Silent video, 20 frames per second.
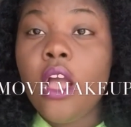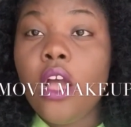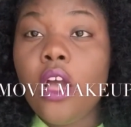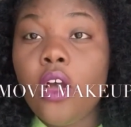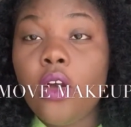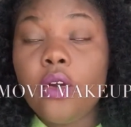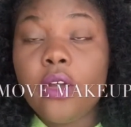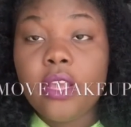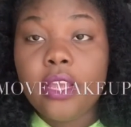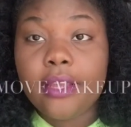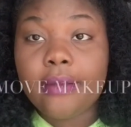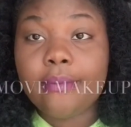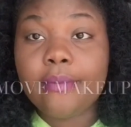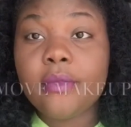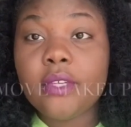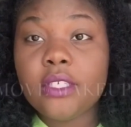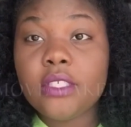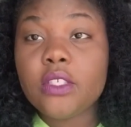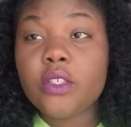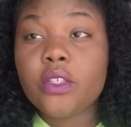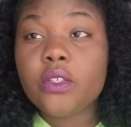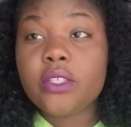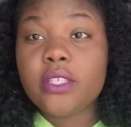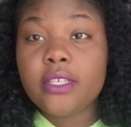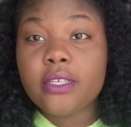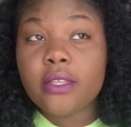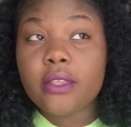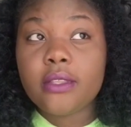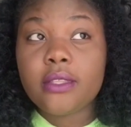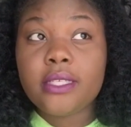Okay, so
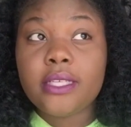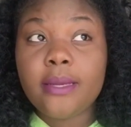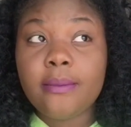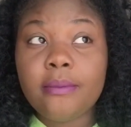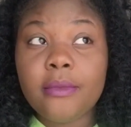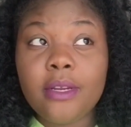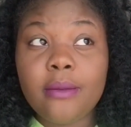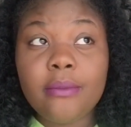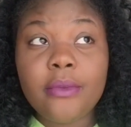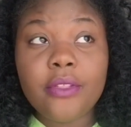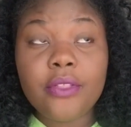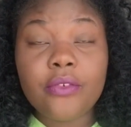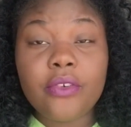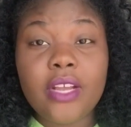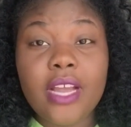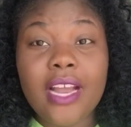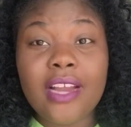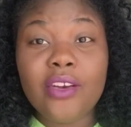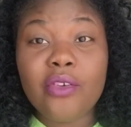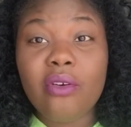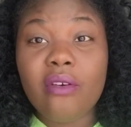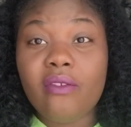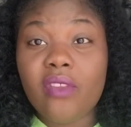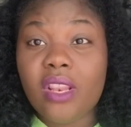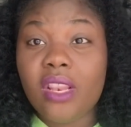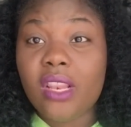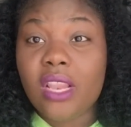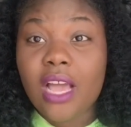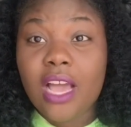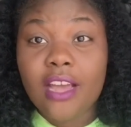tip number three, I know a
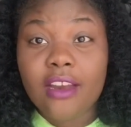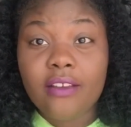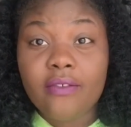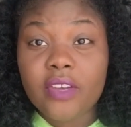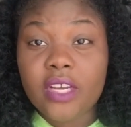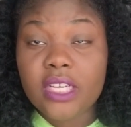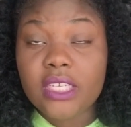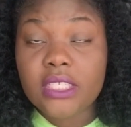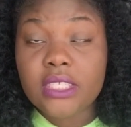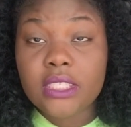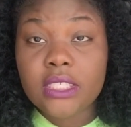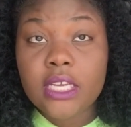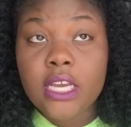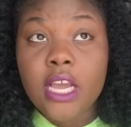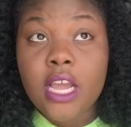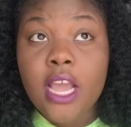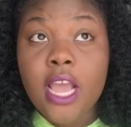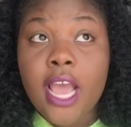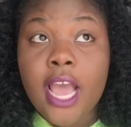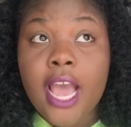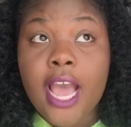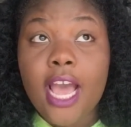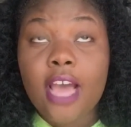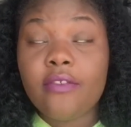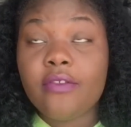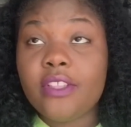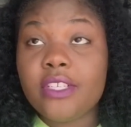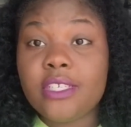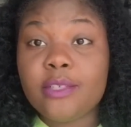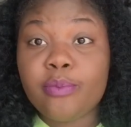lot of us
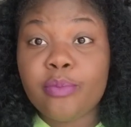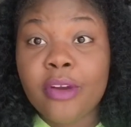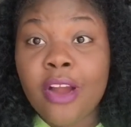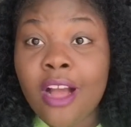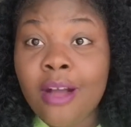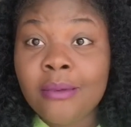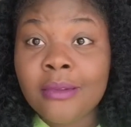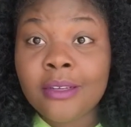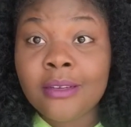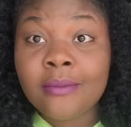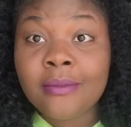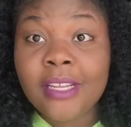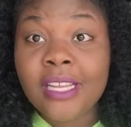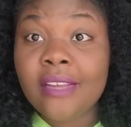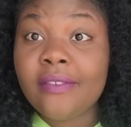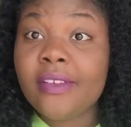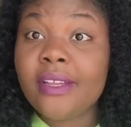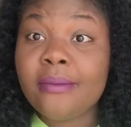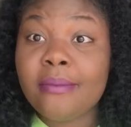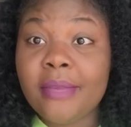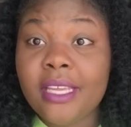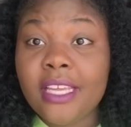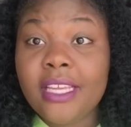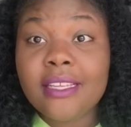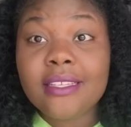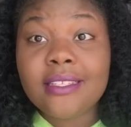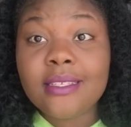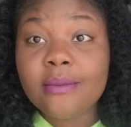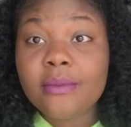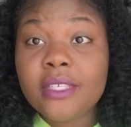have this problem, even
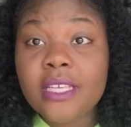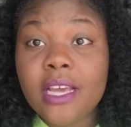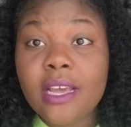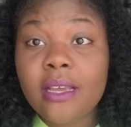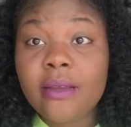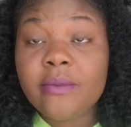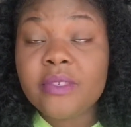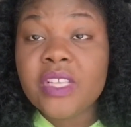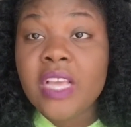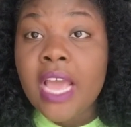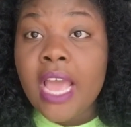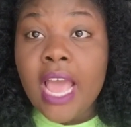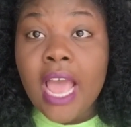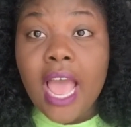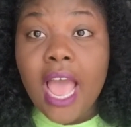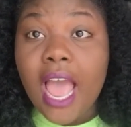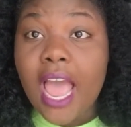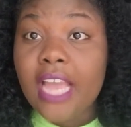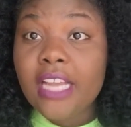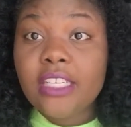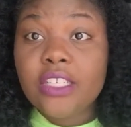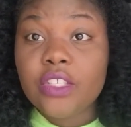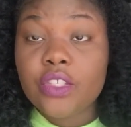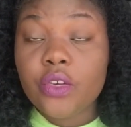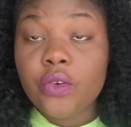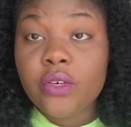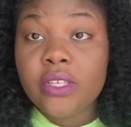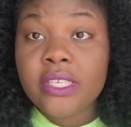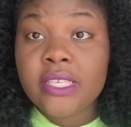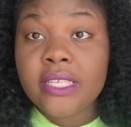me sometimes. I just
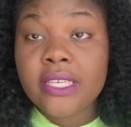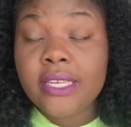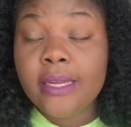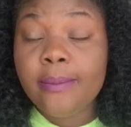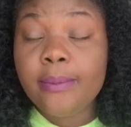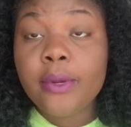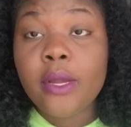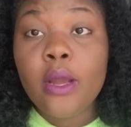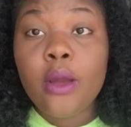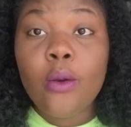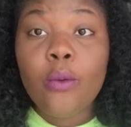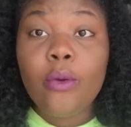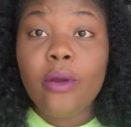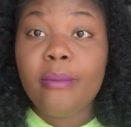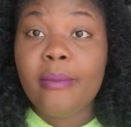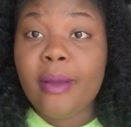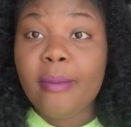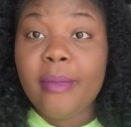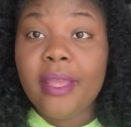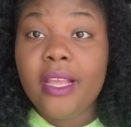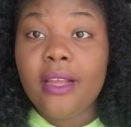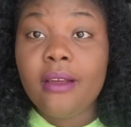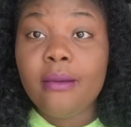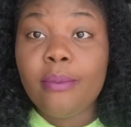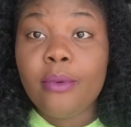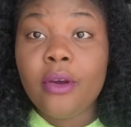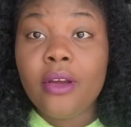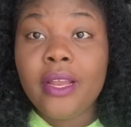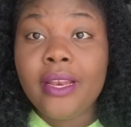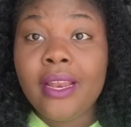go to sleep with my
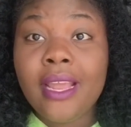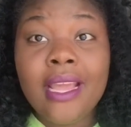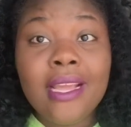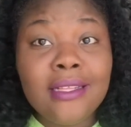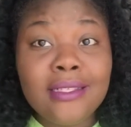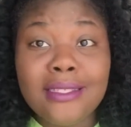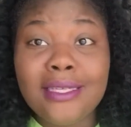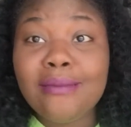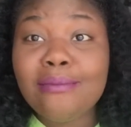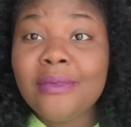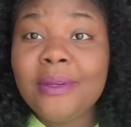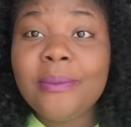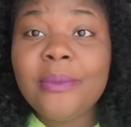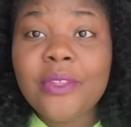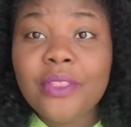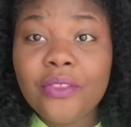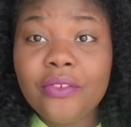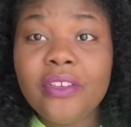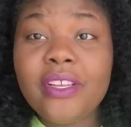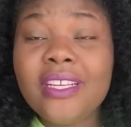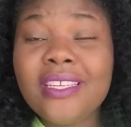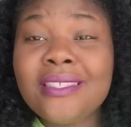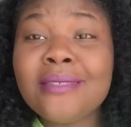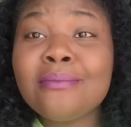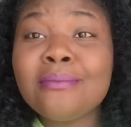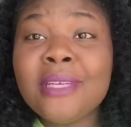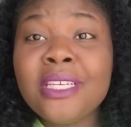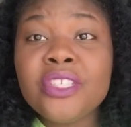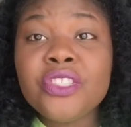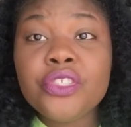makeup on. Tip number three is
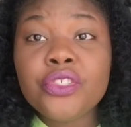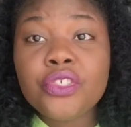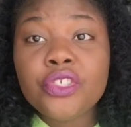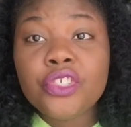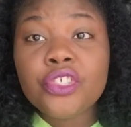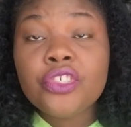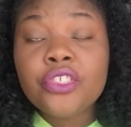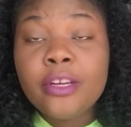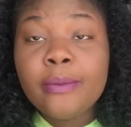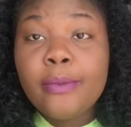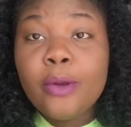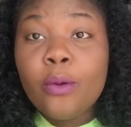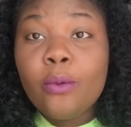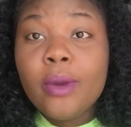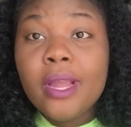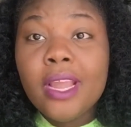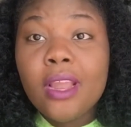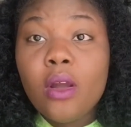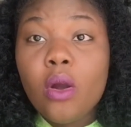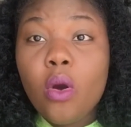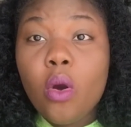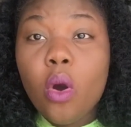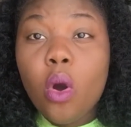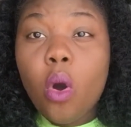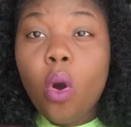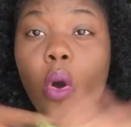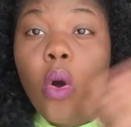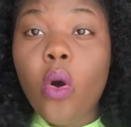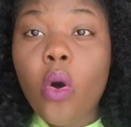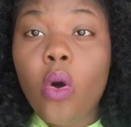make sure you strip away
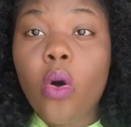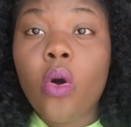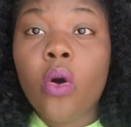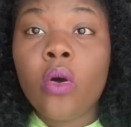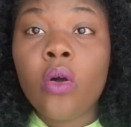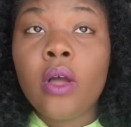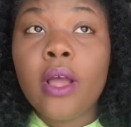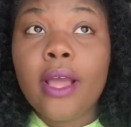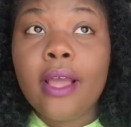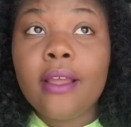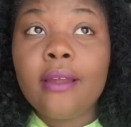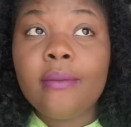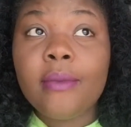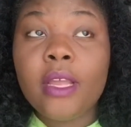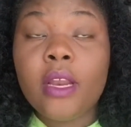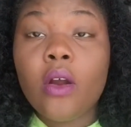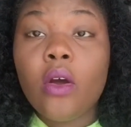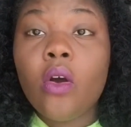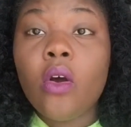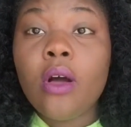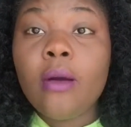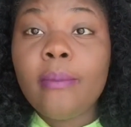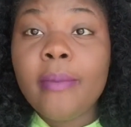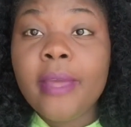all, I mean all